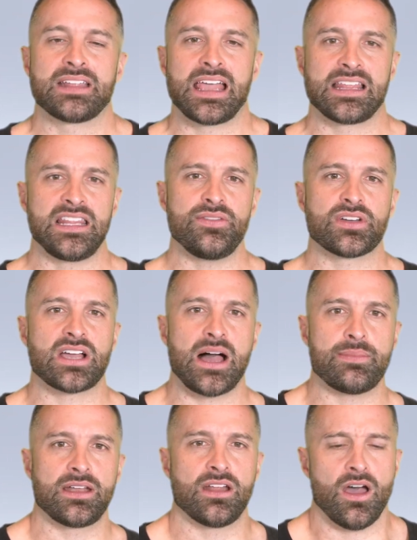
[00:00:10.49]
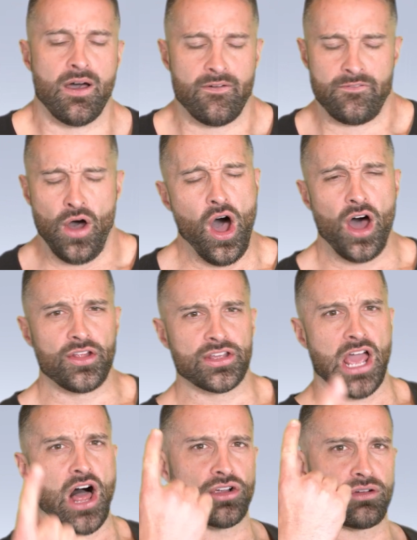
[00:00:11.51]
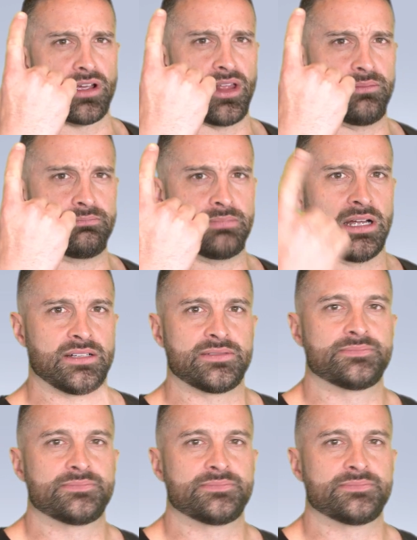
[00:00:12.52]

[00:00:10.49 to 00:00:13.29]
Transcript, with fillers: and leave a comment for the algorithm.